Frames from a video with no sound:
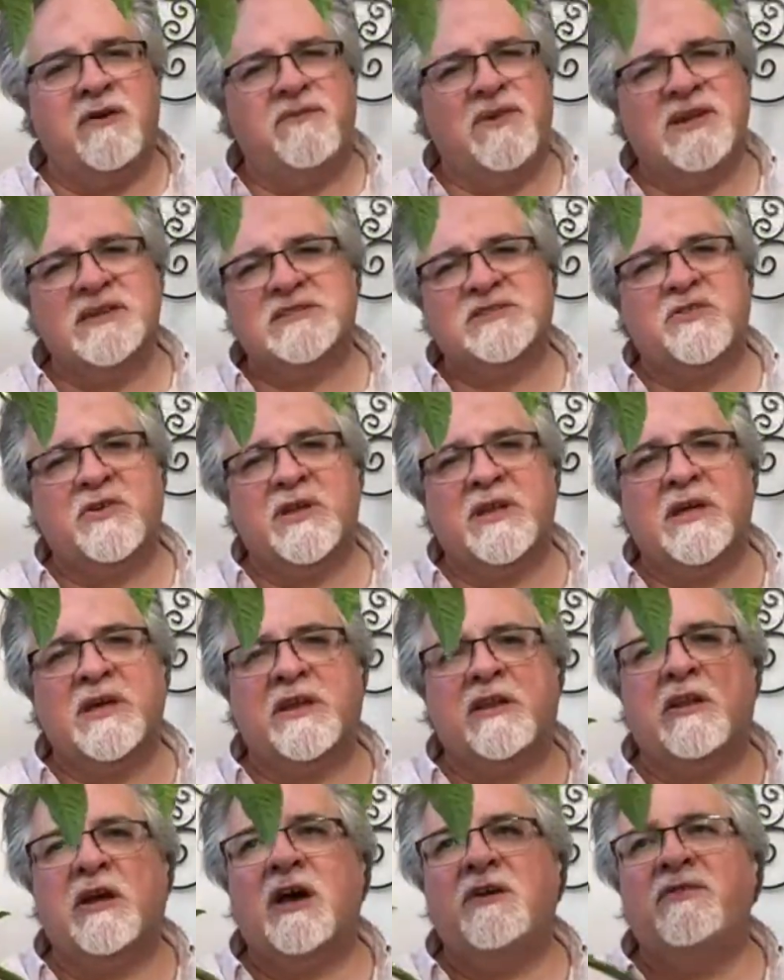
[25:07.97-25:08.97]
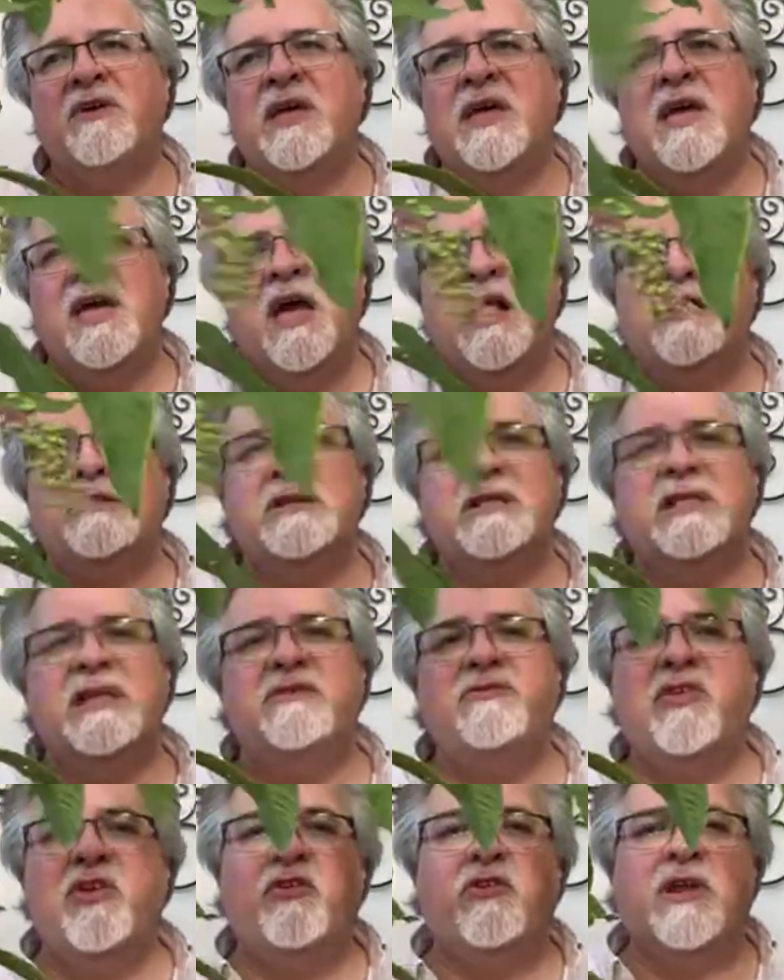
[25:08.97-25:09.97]
I just go ahead and cut it off and only leave
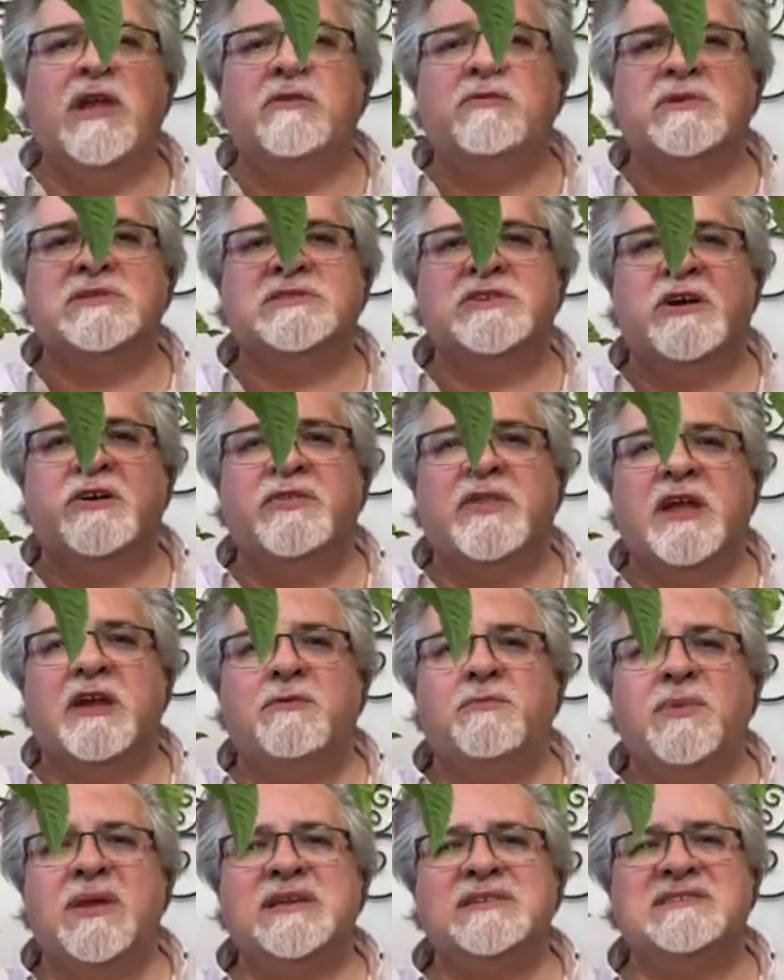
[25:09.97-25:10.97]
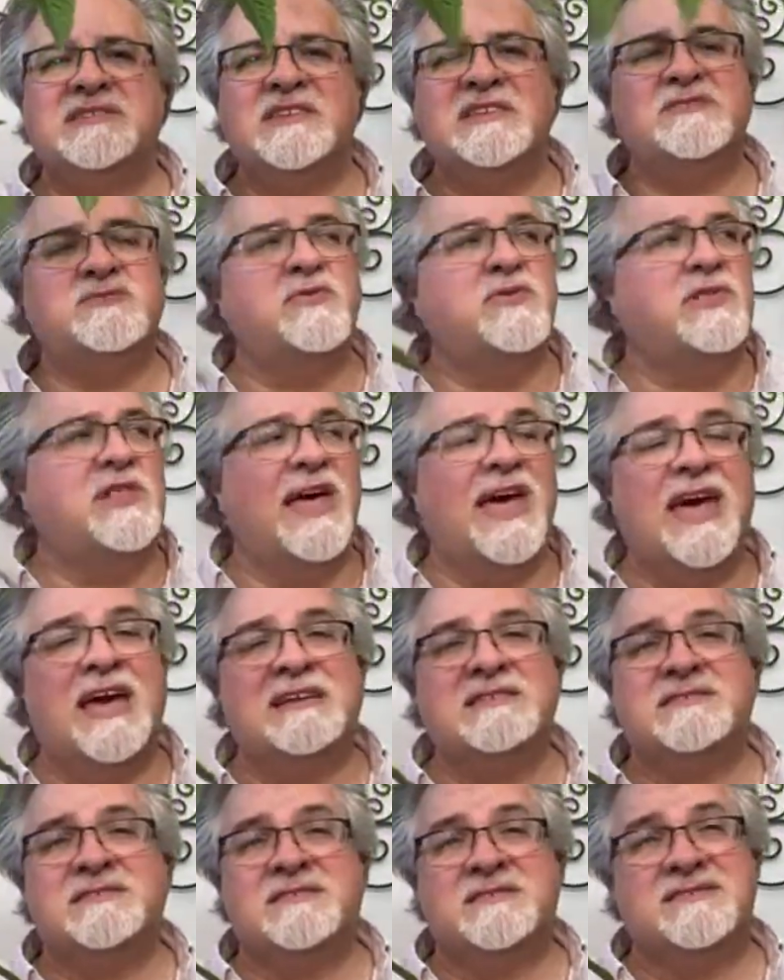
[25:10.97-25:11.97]
the green ones on there, because this will
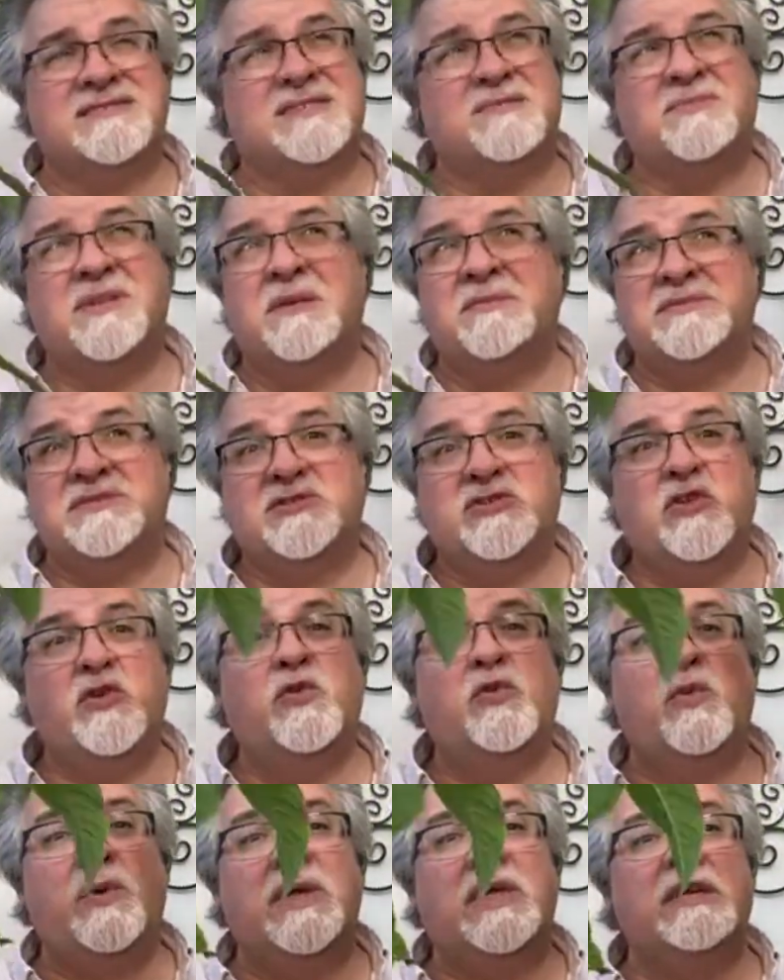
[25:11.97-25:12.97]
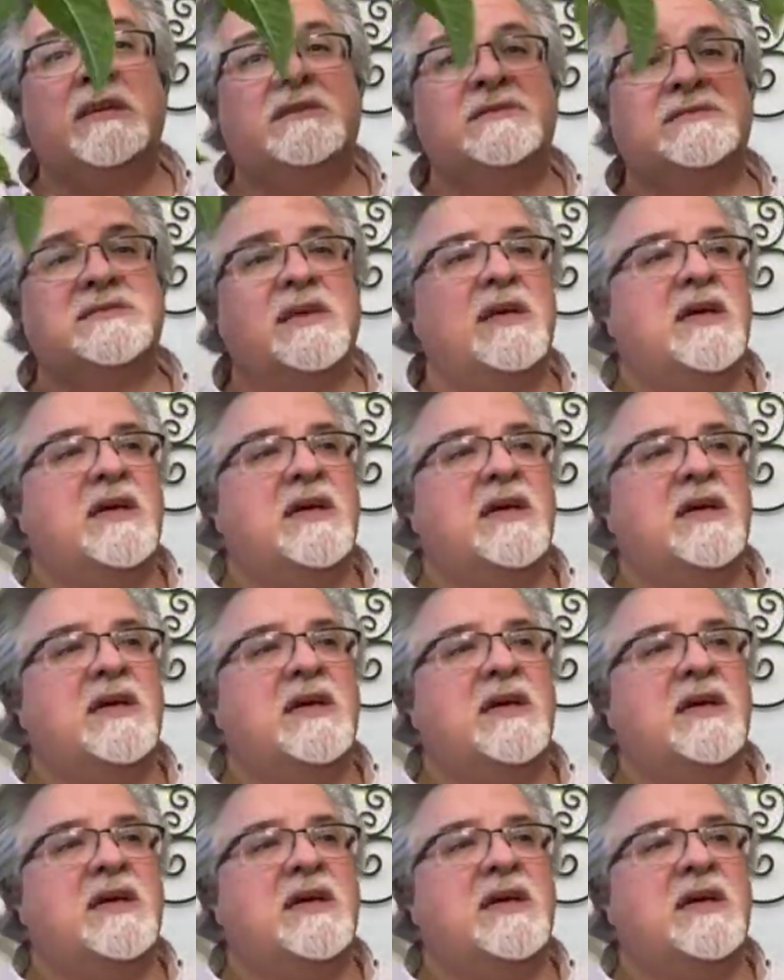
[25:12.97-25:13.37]
last sometimes 2 weeks